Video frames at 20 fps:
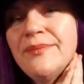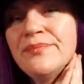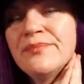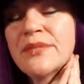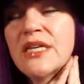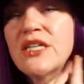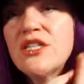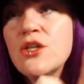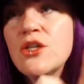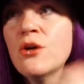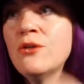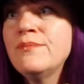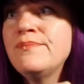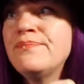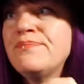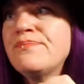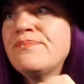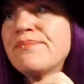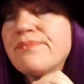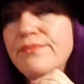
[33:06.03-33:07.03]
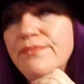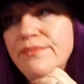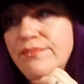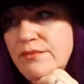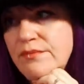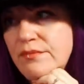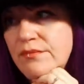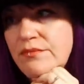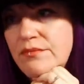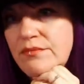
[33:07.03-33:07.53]
So,
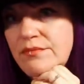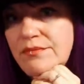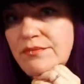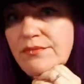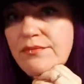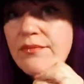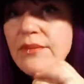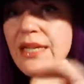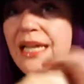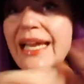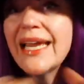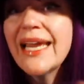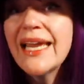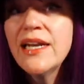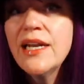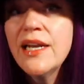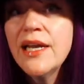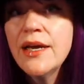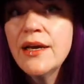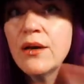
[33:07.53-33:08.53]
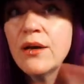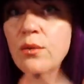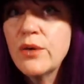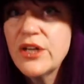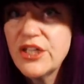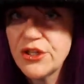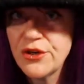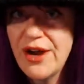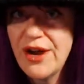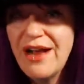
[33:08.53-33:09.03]
in
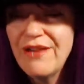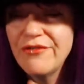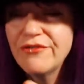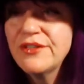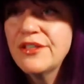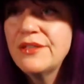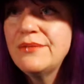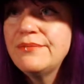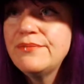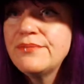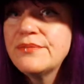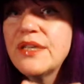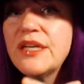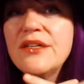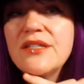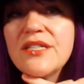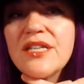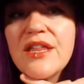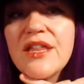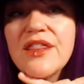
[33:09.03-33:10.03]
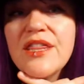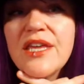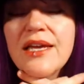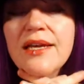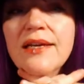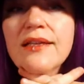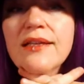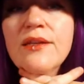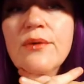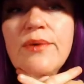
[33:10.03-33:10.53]
witchcraft, there's a
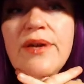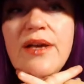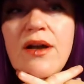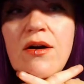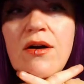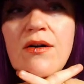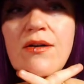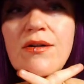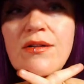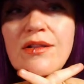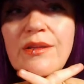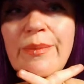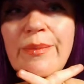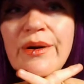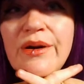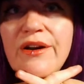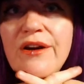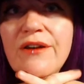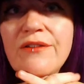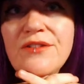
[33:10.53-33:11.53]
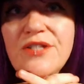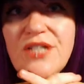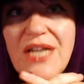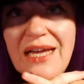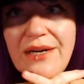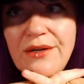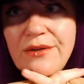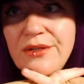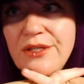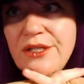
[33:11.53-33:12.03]
thing that we call the Book of
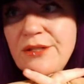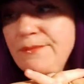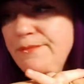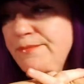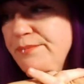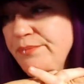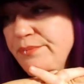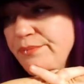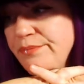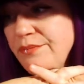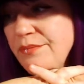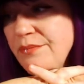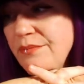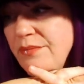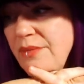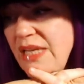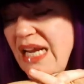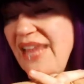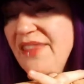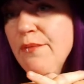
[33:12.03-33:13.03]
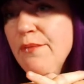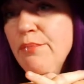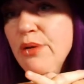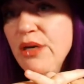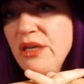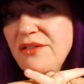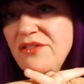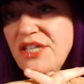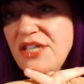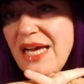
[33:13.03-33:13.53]
Shadows. And the
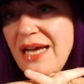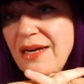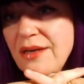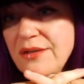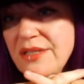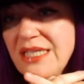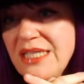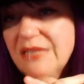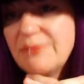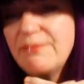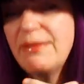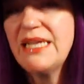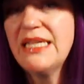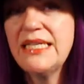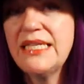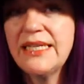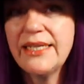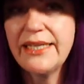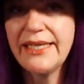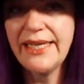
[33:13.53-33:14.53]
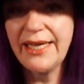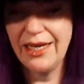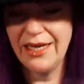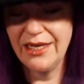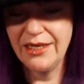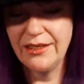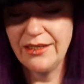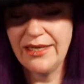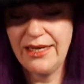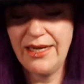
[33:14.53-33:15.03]
Book of Shadows is basically
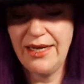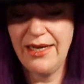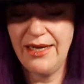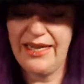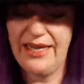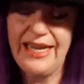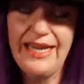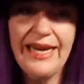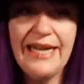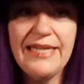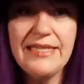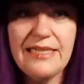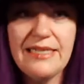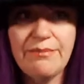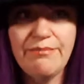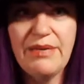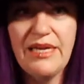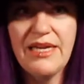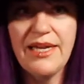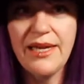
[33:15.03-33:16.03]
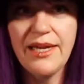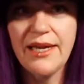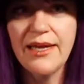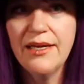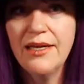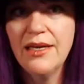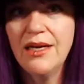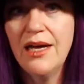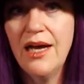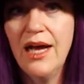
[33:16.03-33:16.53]
it ends up being
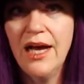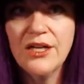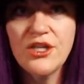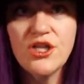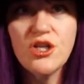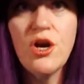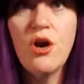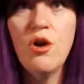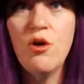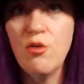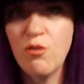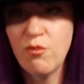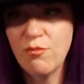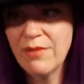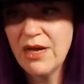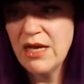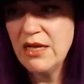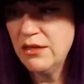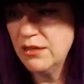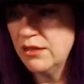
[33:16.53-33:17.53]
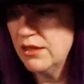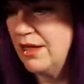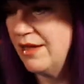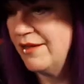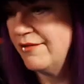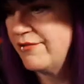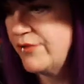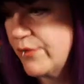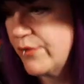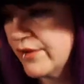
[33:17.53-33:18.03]
a tome
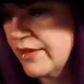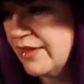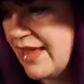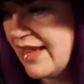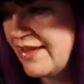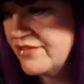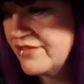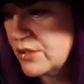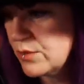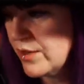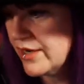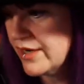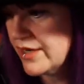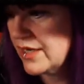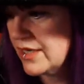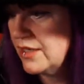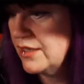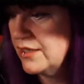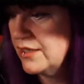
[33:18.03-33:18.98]
of your life's work.